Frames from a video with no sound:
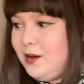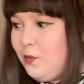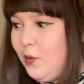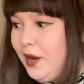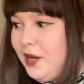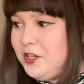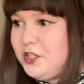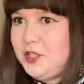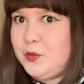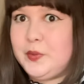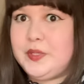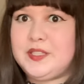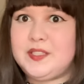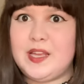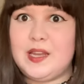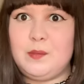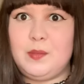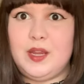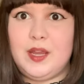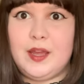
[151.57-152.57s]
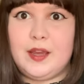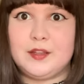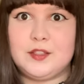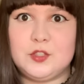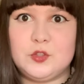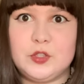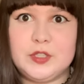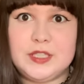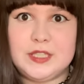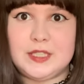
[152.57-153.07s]
why she would send me
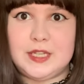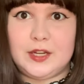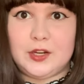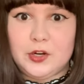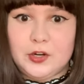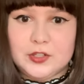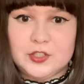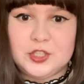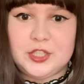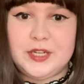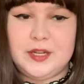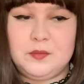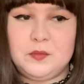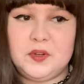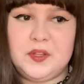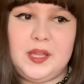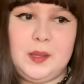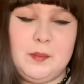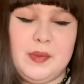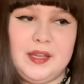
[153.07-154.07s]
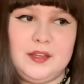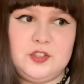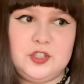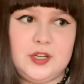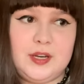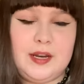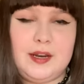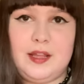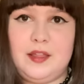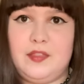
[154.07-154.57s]
extra stickers. She didn't really mention
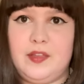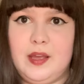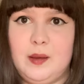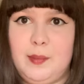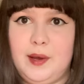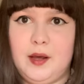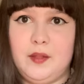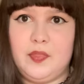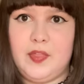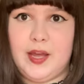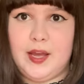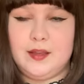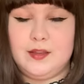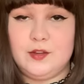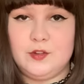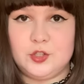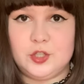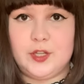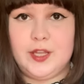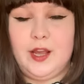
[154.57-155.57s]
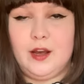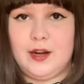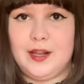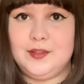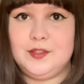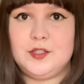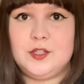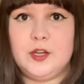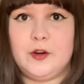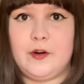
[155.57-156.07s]
anything about that, usually on
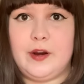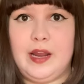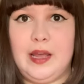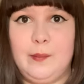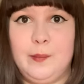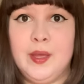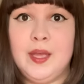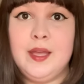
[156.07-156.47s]
Instagram.